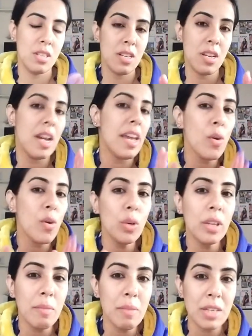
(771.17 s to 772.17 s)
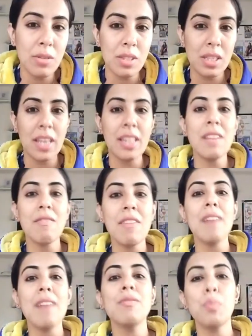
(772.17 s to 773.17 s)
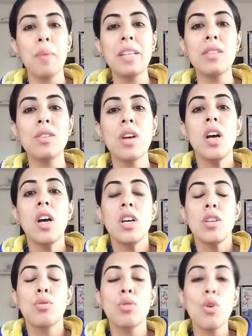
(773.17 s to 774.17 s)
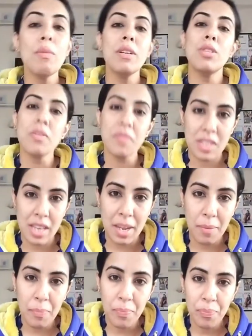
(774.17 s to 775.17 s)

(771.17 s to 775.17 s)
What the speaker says: I only mean to say that we have spent so much of time,